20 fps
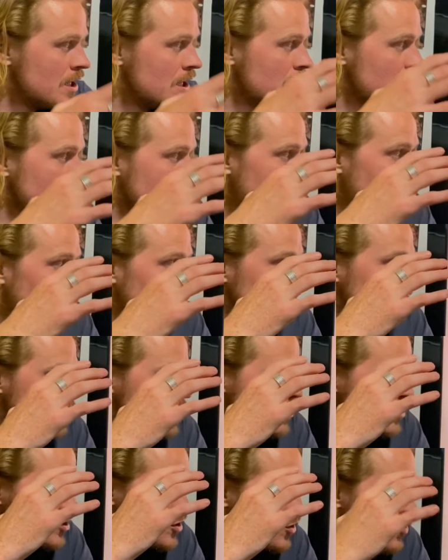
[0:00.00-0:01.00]
Now,
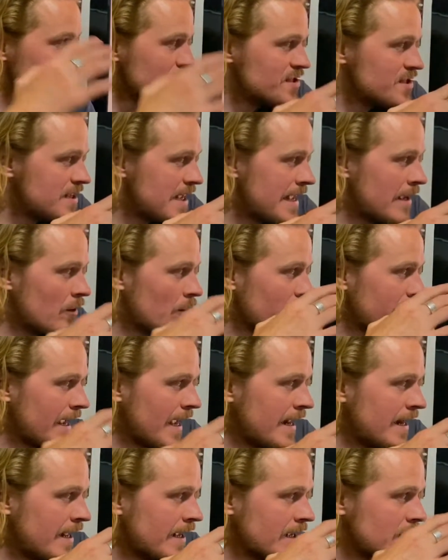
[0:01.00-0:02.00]
USDA
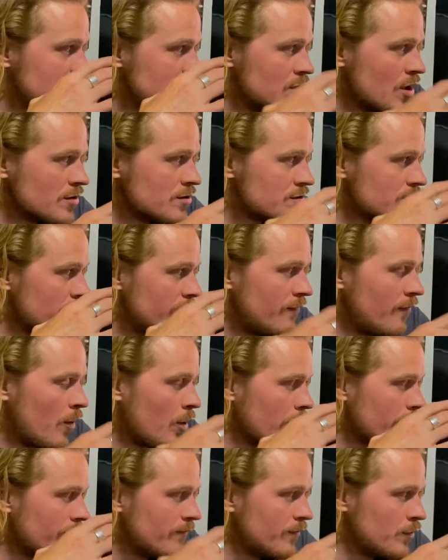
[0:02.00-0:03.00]
organic industrial
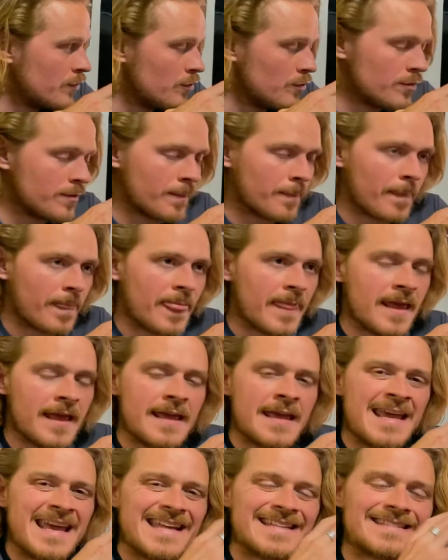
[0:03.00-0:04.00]
farm food,
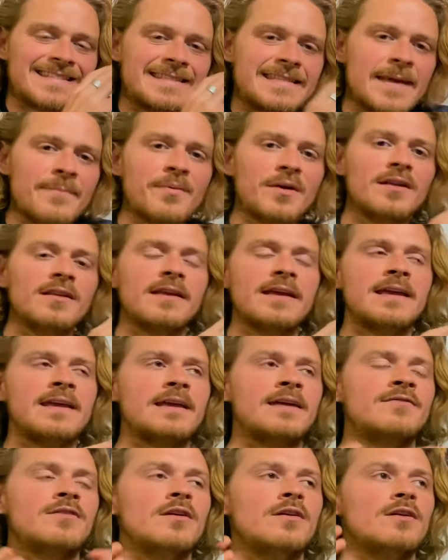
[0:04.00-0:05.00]
it's typically
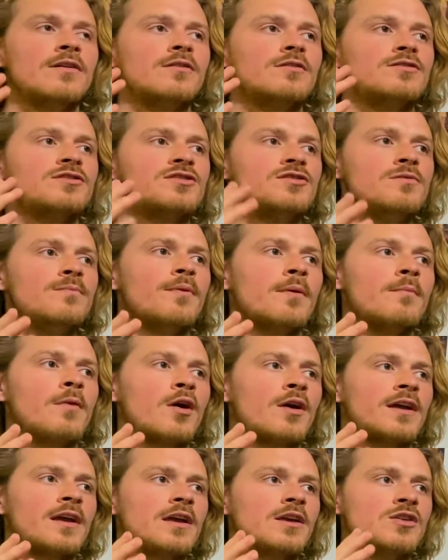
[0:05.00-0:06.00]
in the
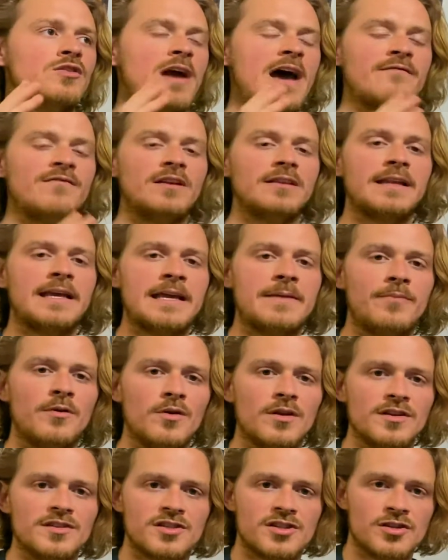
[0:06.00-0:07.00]
supermarket, you have a label
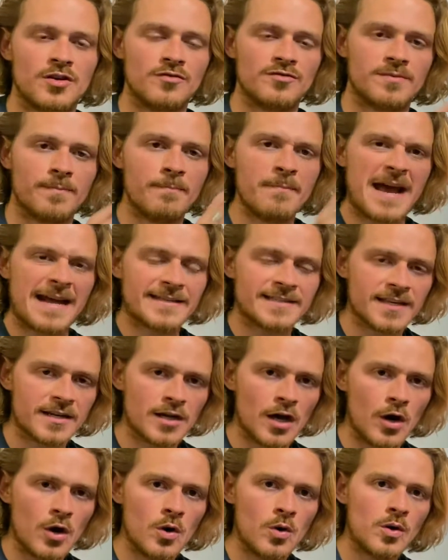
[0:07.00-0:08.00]
that shows
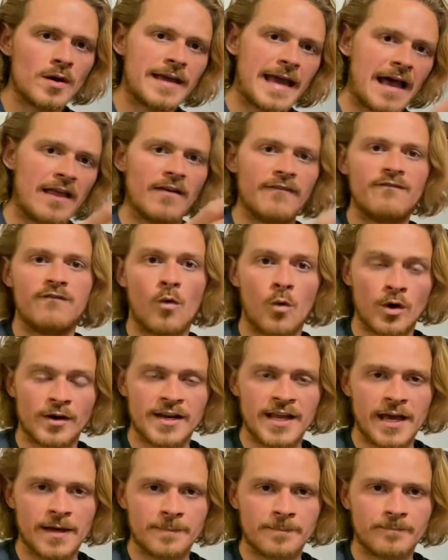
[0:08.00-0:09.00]
Mexico,
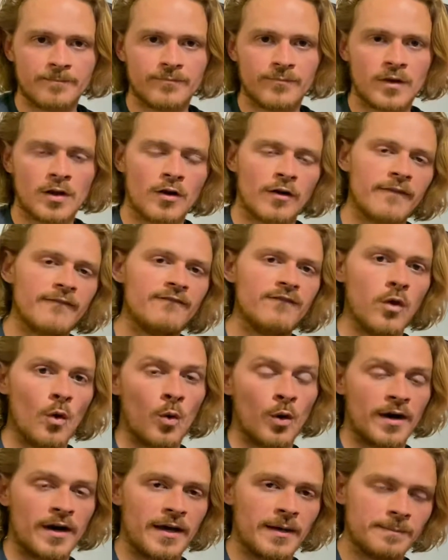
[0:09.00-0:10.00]
California, or
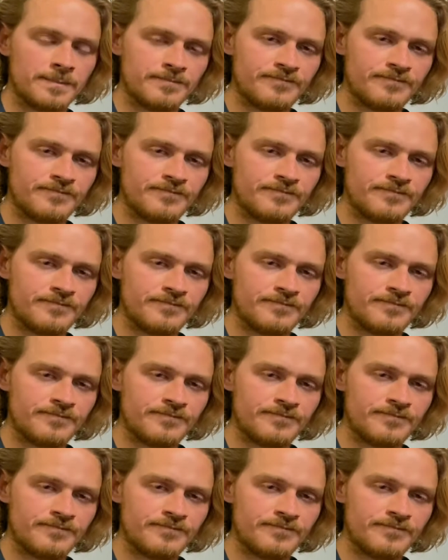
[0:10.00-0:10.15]
Florida.